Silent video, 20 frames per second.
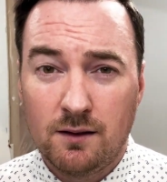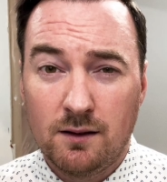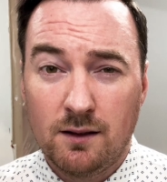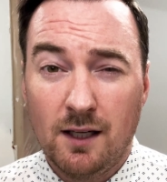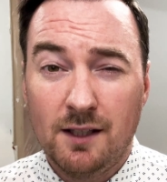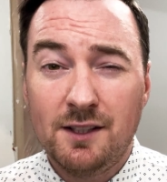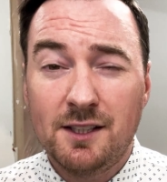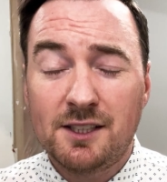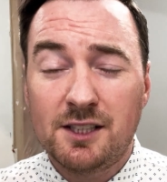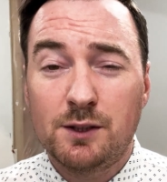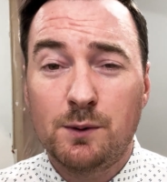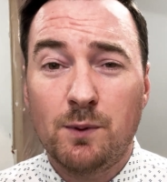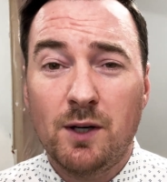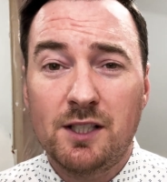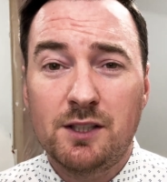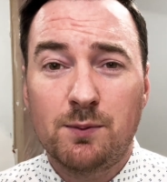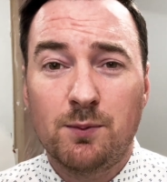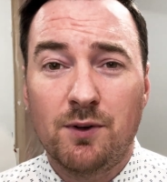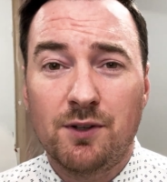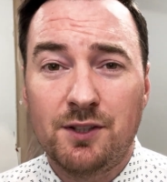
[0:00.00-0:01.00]
And this is where
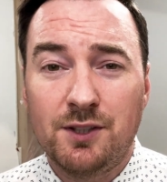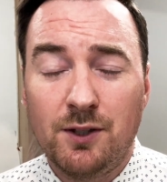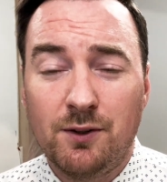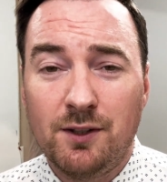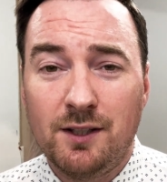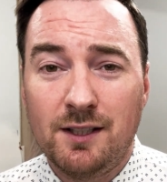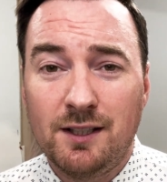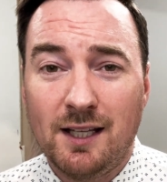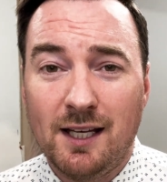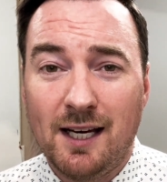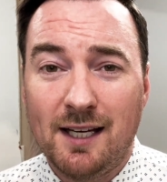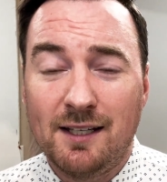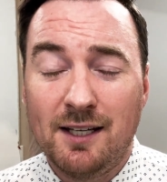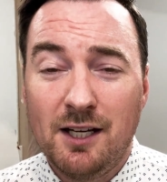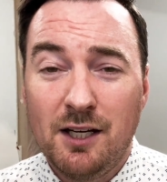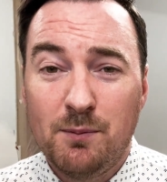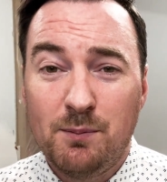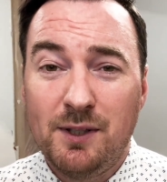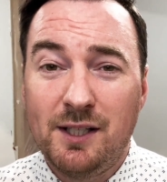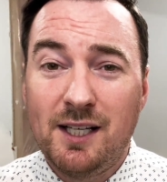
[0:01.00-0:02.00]
it's worth noting
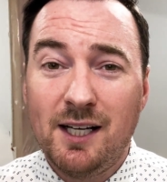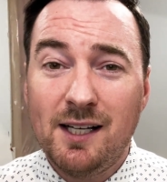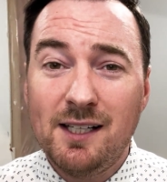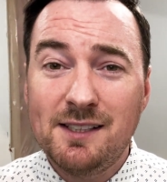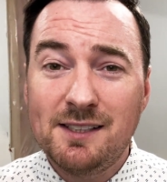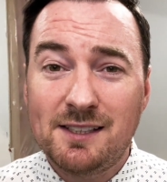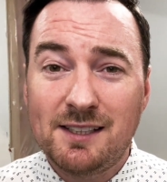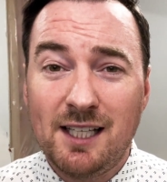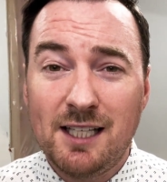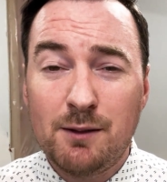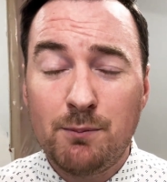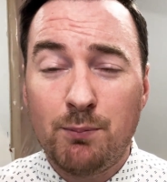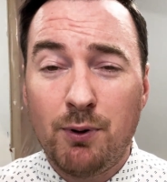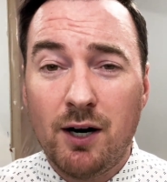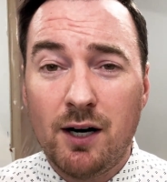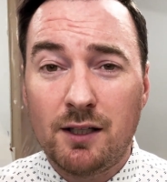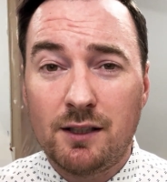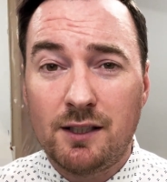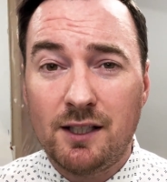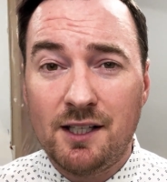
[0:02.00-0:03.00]
that because Clayton
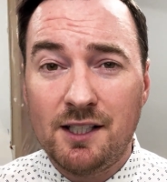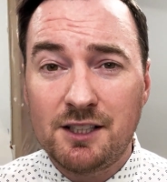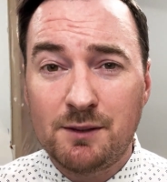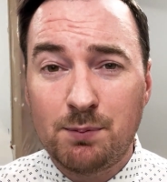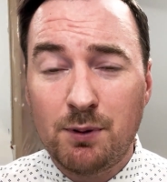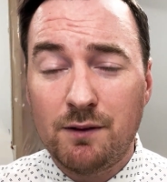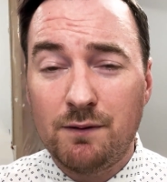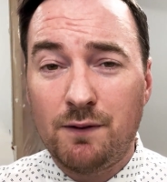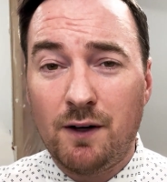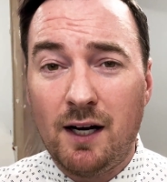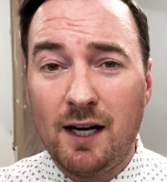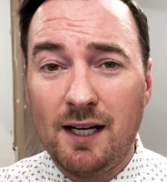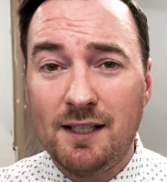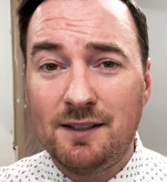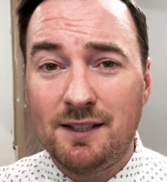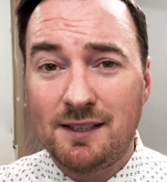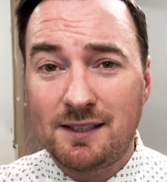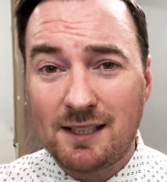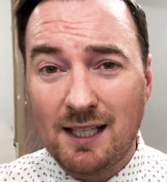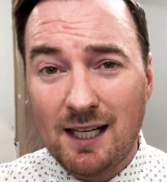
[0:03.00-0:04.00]
Park does provide
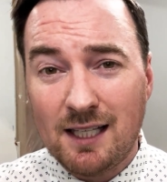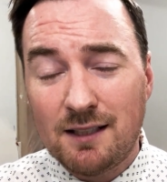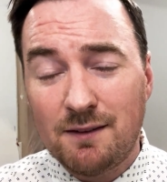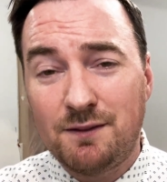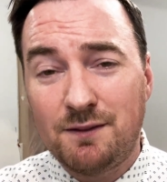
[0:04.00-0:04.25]
this kind of